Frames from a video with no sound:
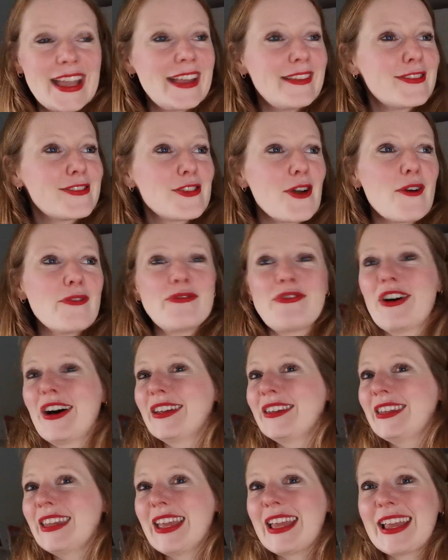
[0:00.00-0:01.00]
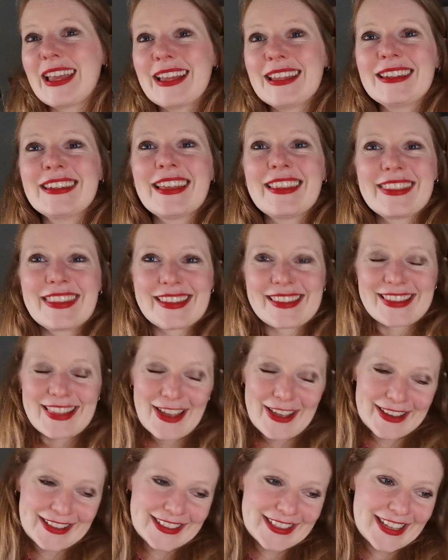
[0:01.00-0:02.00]
It's not fun in the
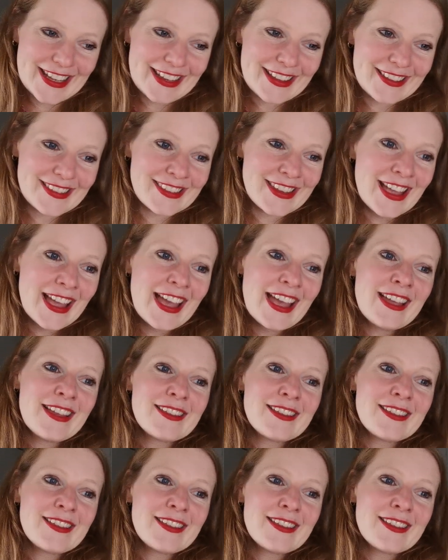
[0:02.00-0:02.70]
slightest.